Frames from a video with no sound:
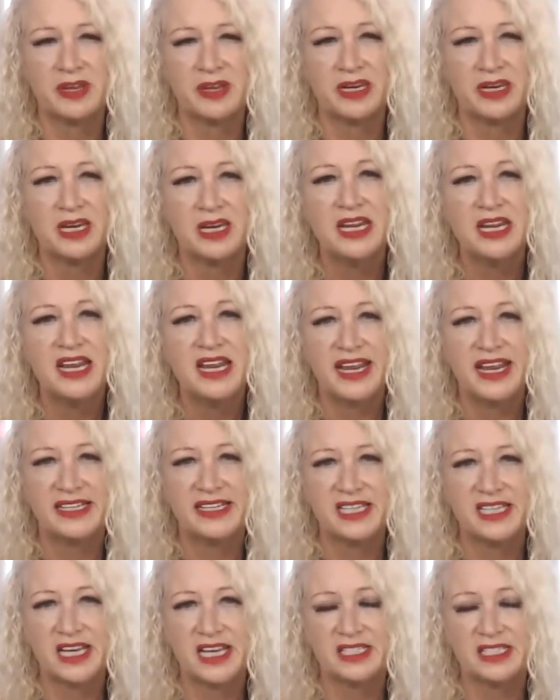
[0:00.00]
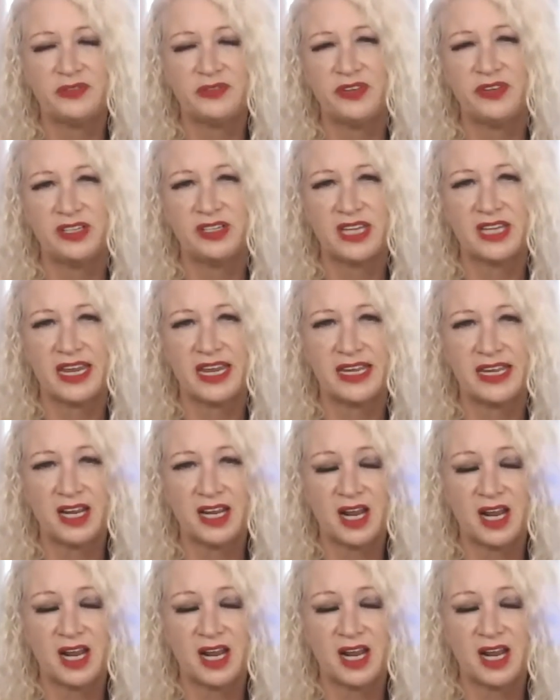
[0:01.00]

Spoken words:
but it does feel like